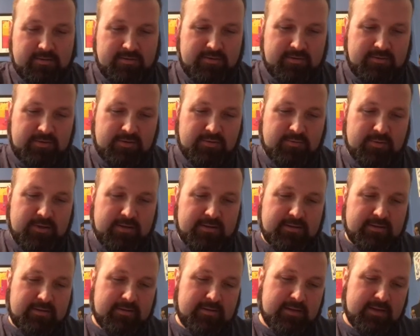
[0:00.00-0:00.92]
tweeting the
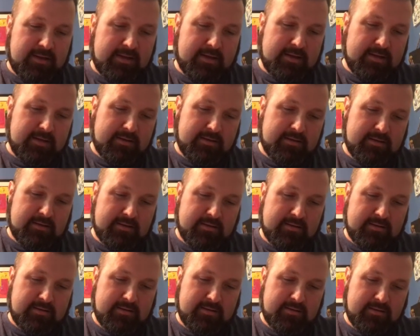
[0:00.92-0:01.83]
thing.
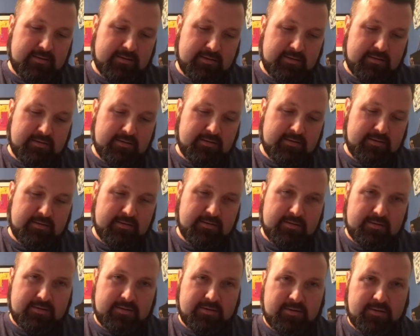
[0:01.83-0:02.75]

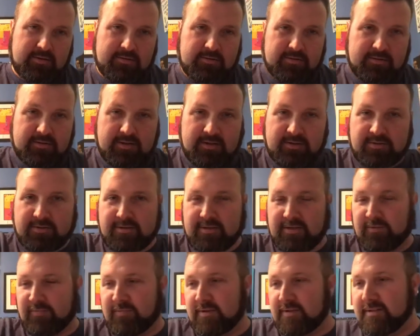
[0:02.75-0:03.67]
So I'll see if
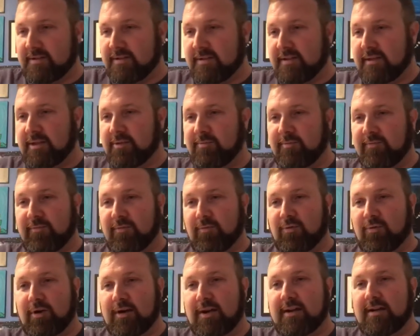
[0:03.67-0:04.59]
he's in here before
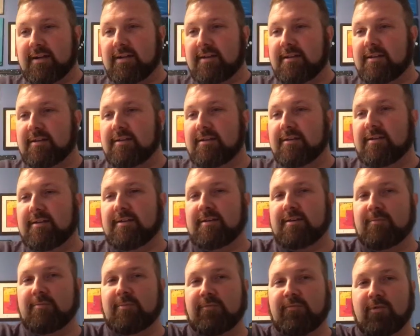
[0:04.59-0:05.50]
I
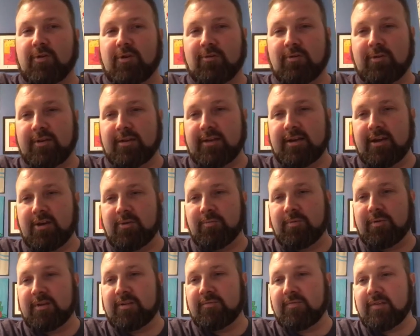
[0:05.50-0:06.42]
really open.
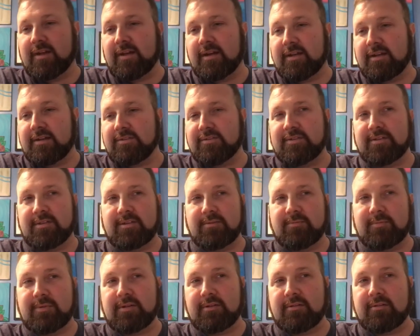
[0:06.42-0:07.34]
If not, I'll send him
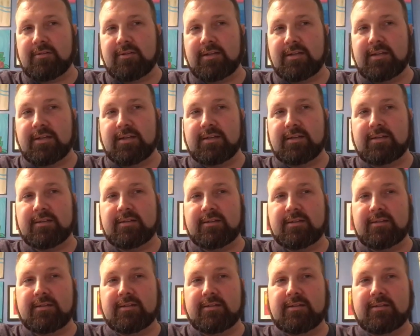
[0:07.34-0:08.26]
another link.
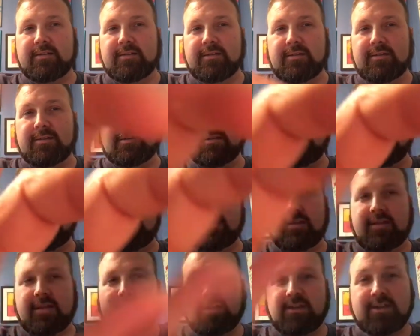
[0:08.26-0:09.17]
Yeah,
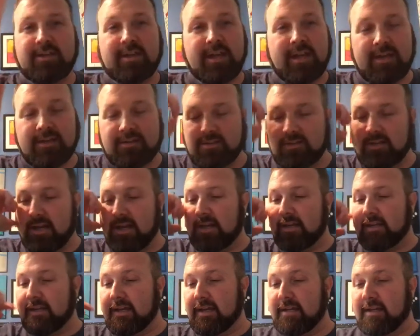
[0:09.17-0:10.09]
you can chat,
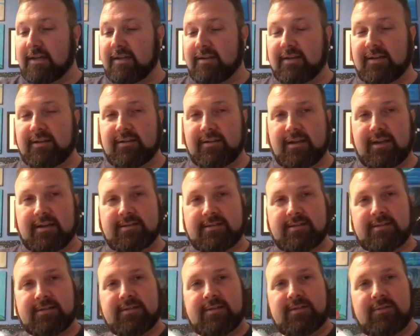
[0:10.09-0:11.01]
Nate. I
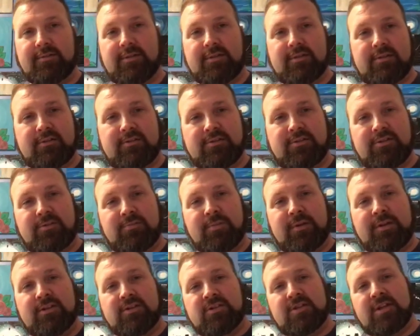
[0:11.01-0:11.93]
see there should be a
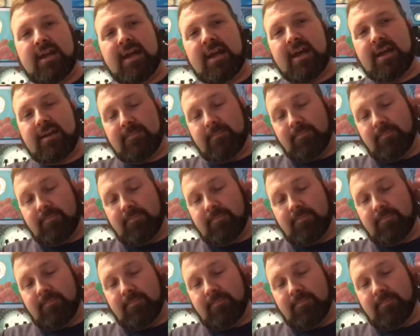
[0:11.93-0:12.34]
chat.